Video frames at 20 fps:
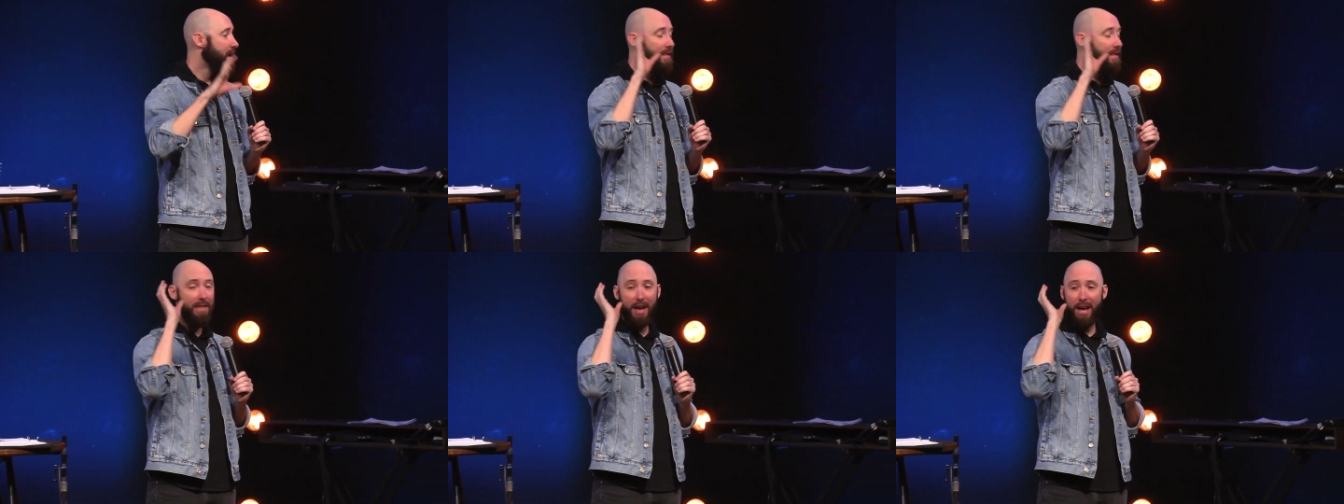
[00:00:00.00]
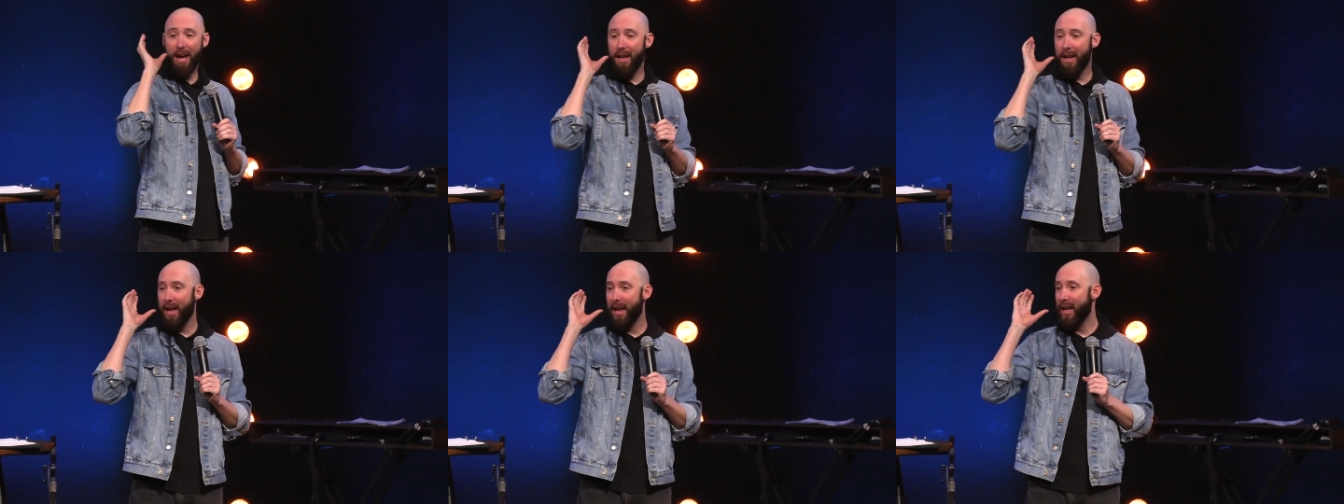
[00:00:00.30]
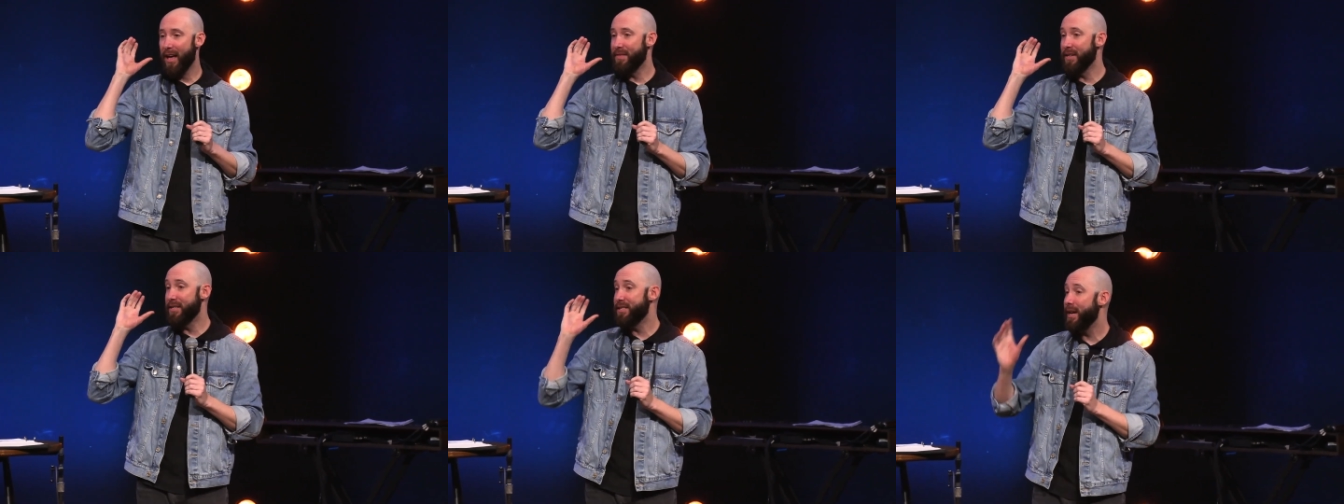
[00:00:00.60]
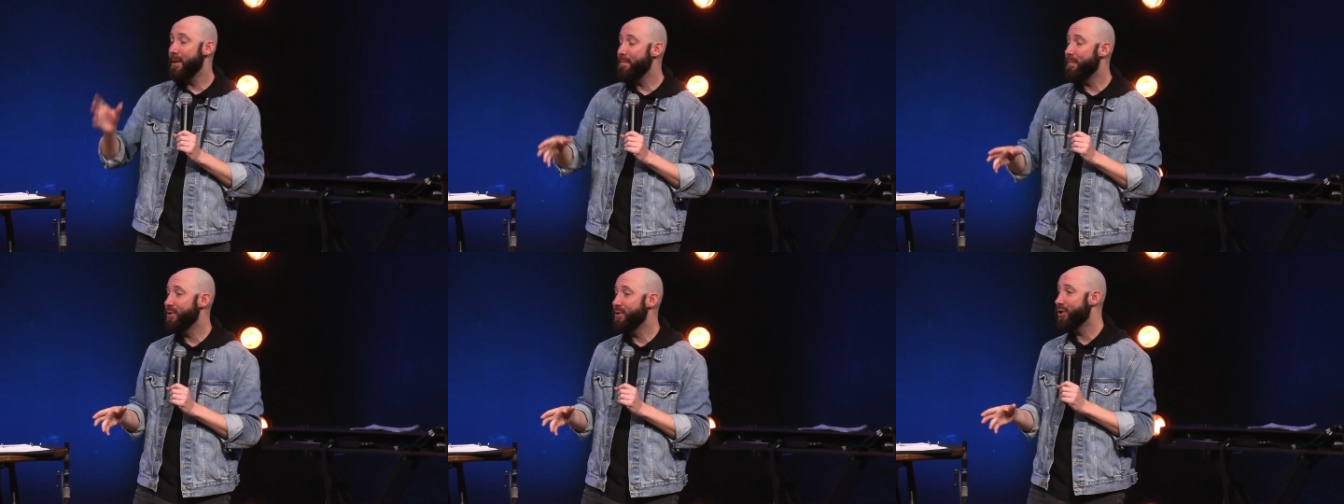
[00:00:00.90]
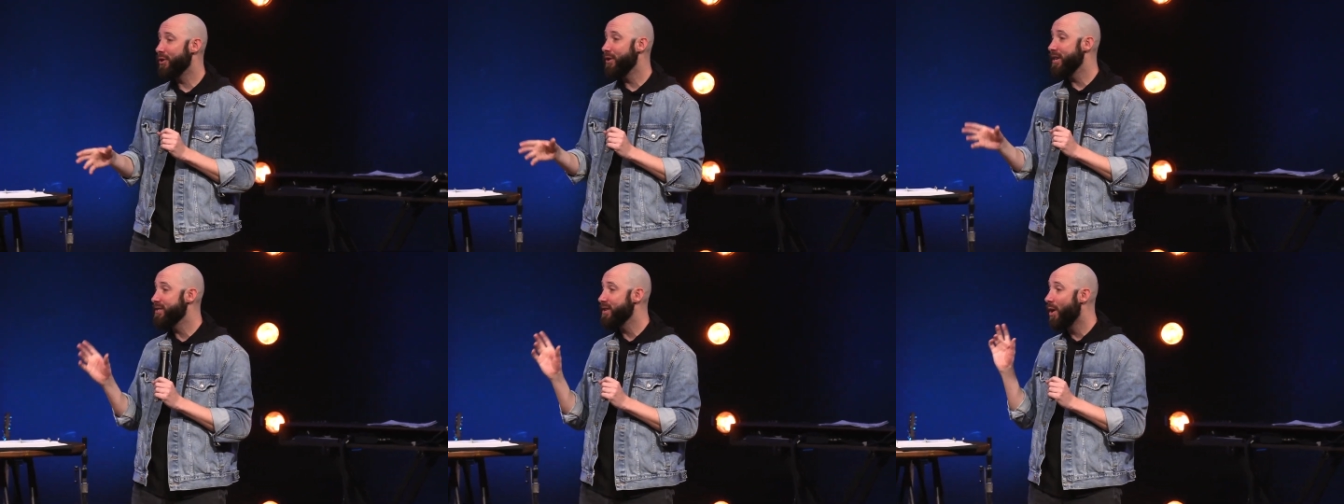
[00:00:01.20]
The, uh, the
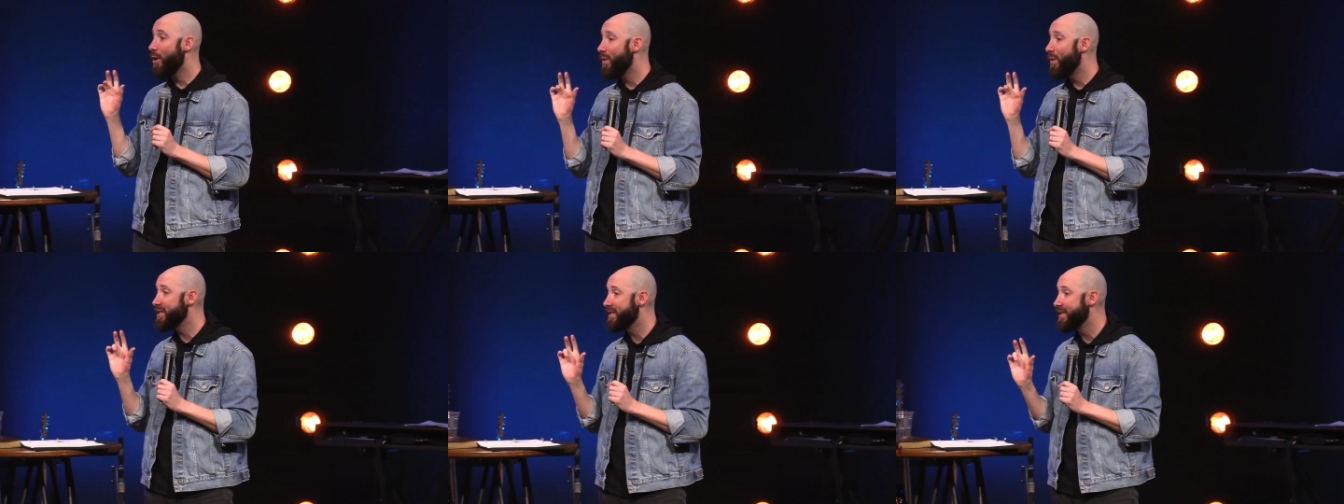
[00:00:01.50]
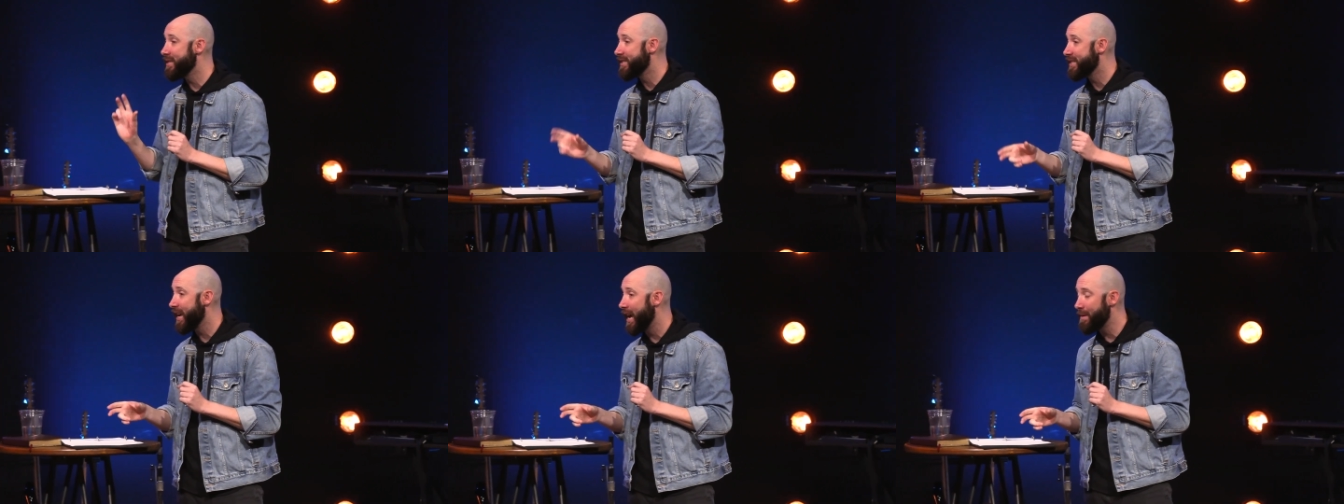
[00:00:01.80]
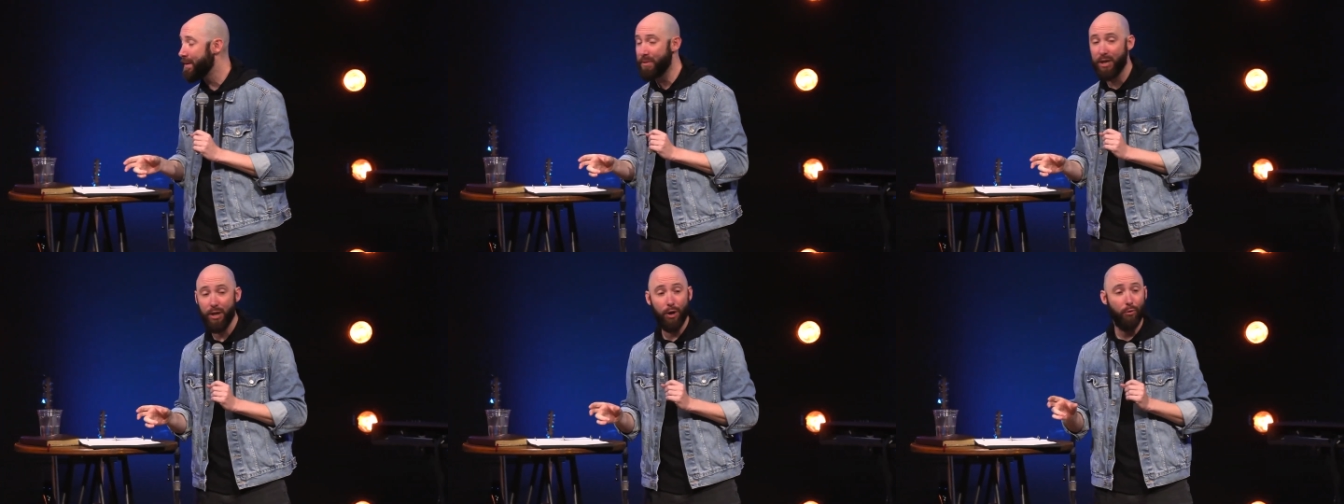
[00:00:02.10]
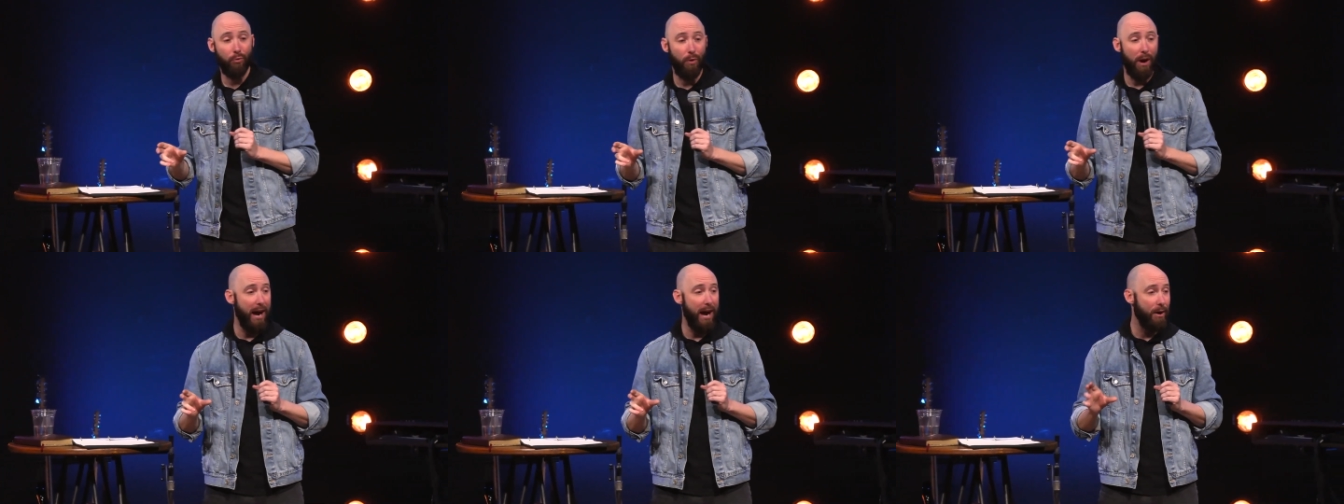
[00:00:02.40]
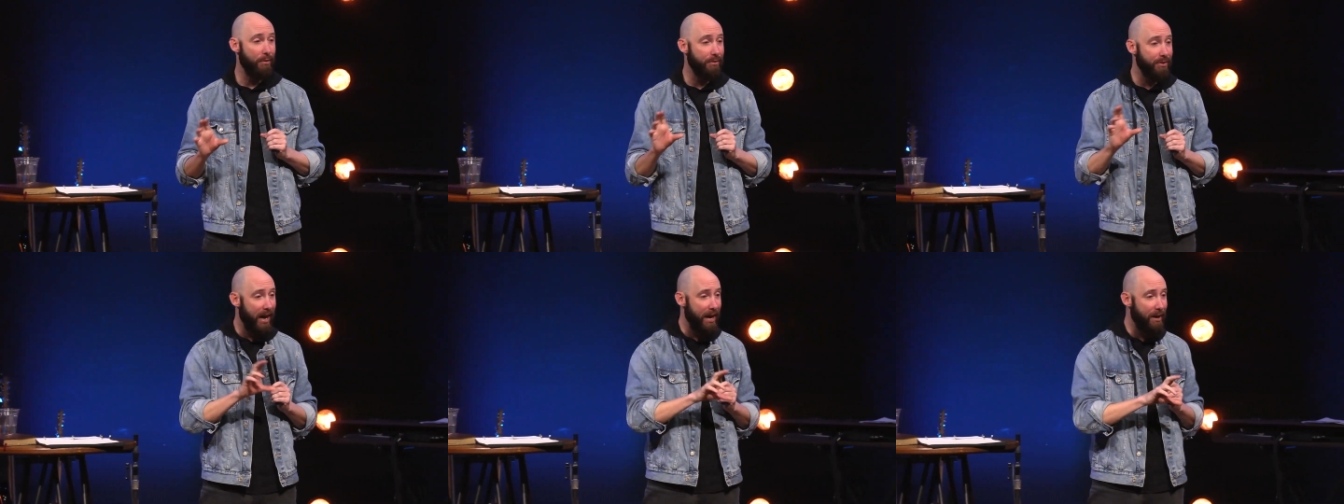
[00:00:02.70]
temperature is always the same year
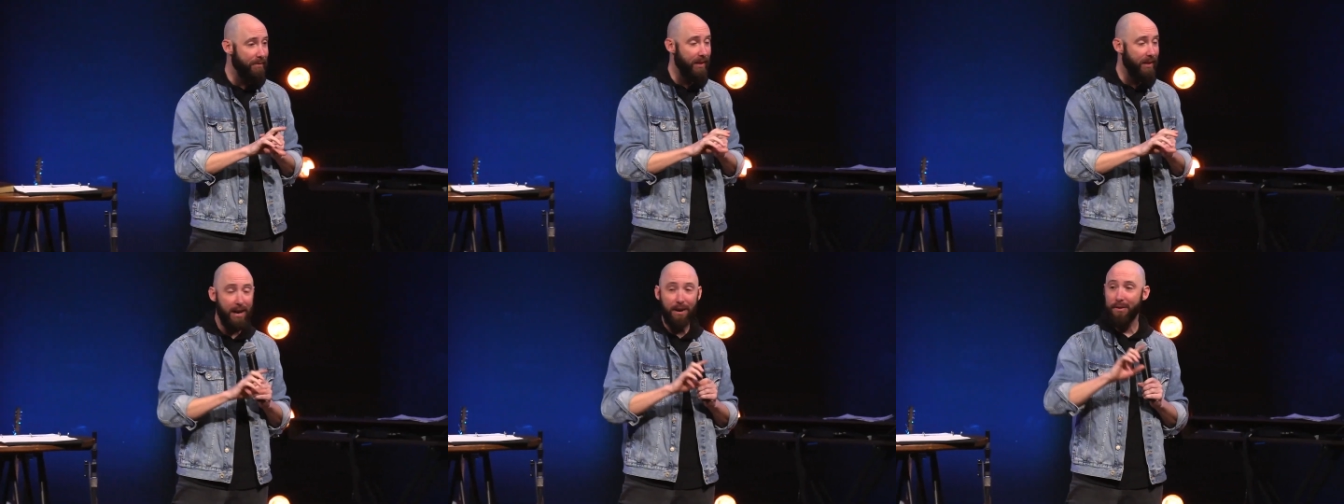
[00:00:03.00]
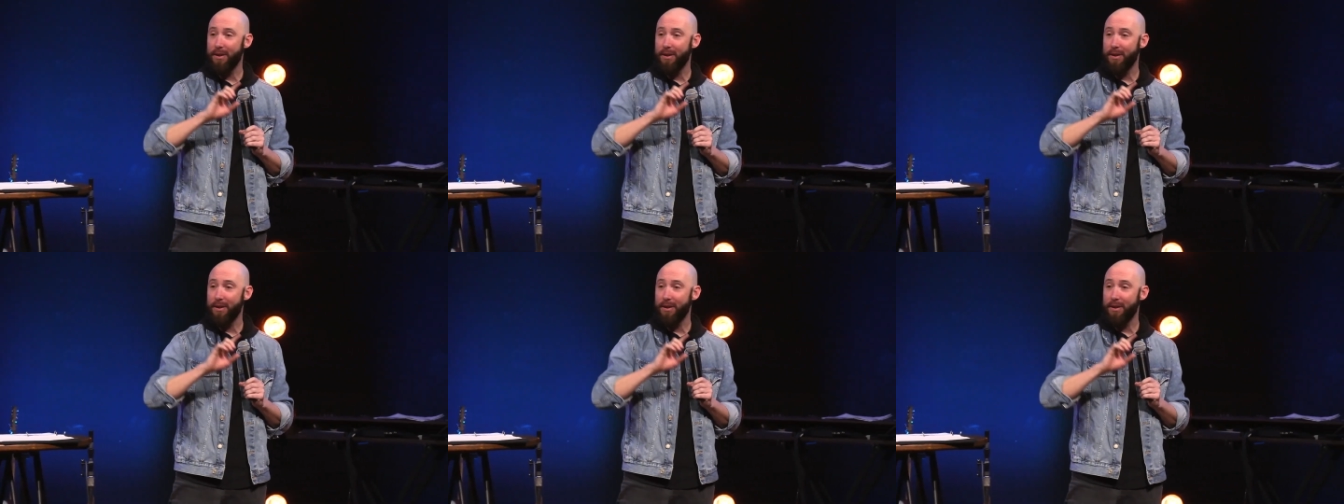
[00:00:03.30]
round down there.